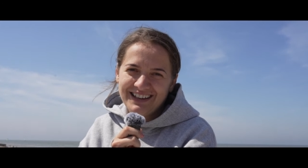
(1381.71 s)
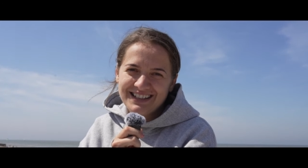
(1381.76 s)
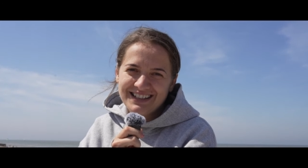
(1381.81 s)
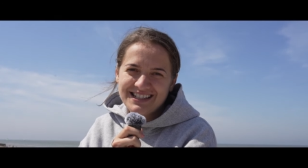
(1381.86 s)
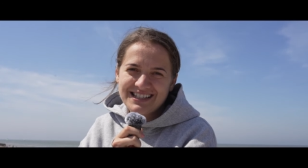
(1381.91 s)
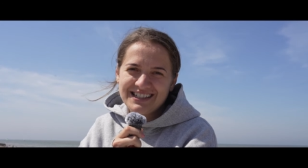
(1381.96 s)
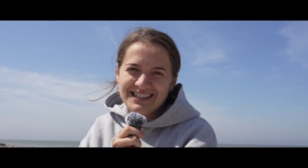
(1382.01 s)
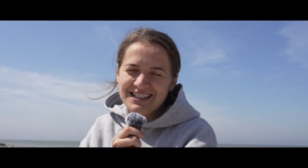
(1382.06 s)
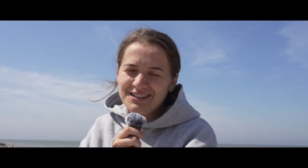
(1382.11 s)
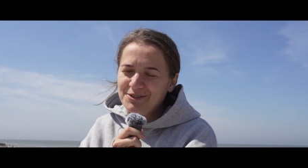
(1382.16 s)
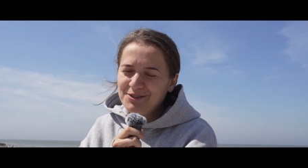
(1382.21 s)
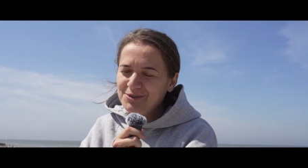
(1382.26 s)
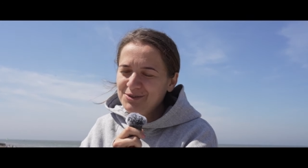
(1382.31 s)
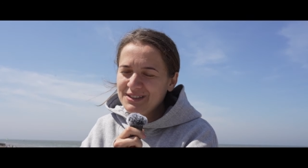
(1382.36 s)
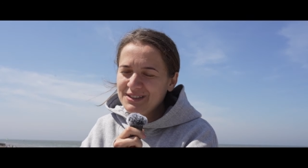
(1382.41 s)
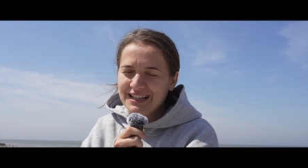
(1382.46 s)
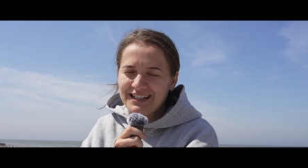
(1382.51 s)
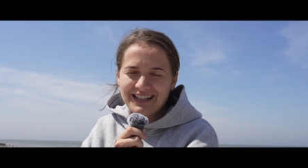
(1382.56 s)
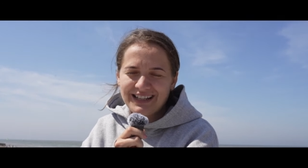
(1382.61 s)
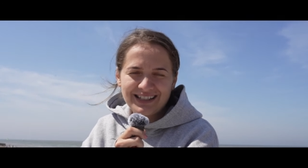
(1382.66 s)
she said all
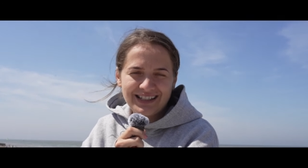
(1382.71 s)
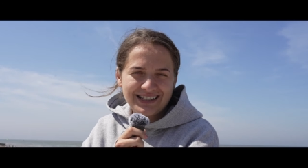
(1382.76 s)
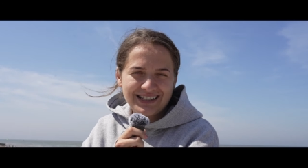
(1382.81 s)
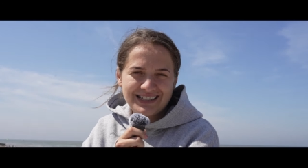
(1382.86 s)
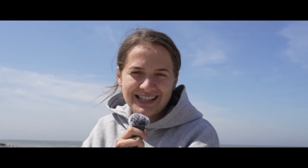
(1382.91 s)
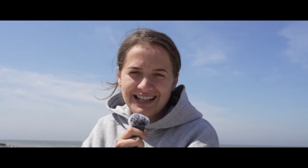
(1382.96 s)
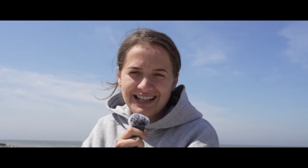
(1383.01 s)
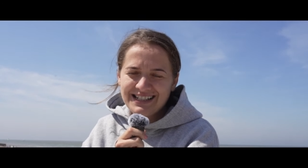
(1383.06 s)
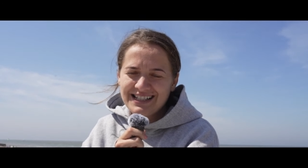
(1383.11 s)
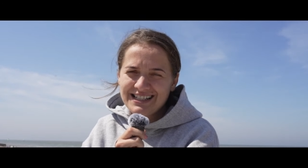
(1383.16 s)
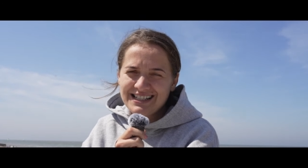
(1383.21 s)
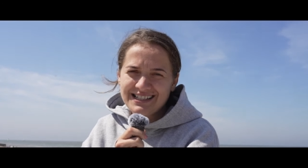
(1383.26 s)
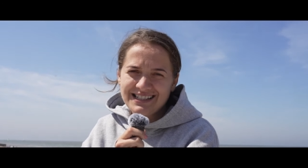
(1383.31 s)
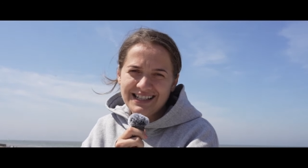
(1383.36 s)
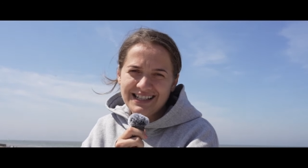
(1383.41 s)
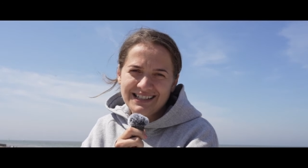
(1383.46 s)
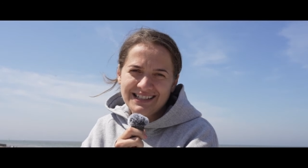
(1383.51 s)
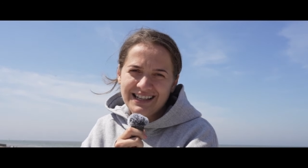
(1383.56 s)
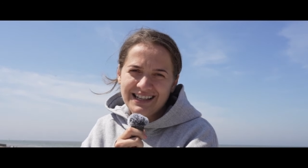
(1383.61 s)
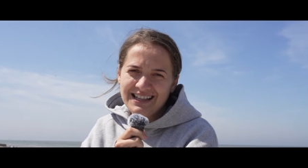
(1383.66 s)
that sadness
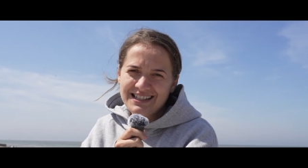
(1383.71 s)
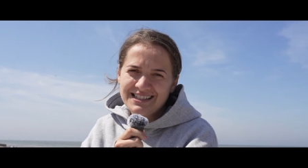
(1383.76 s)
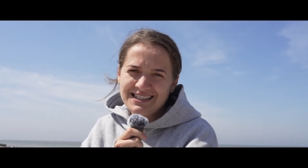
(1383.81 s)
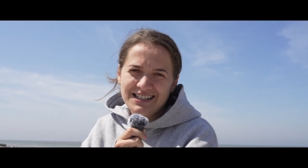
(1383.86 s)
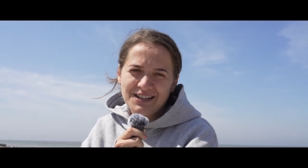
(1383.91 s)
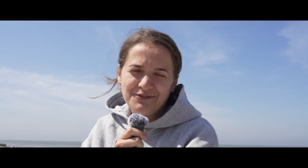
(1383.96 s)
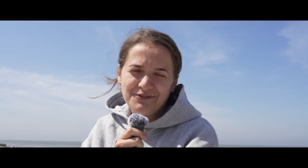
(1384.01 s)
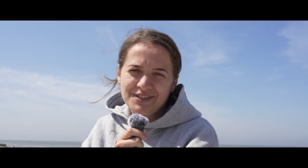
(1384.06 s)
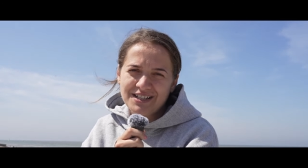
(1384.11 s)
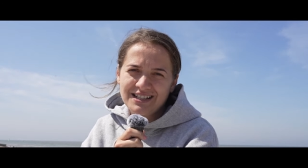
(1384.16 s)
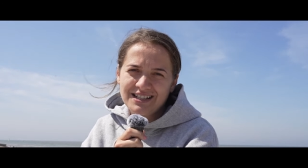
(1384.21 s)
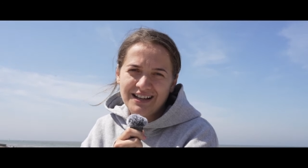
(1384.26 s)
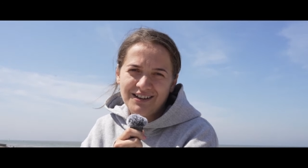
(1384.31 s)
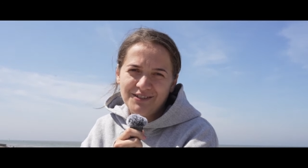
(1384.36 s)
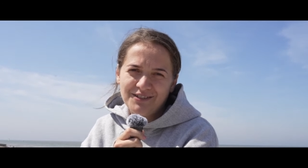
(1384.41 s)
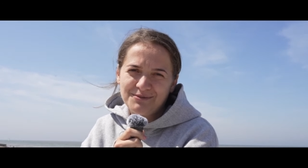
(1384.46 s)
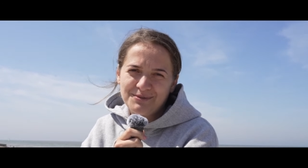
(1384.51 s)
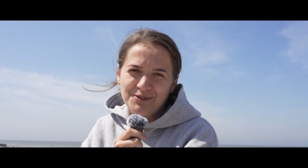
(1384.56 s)
has lifted up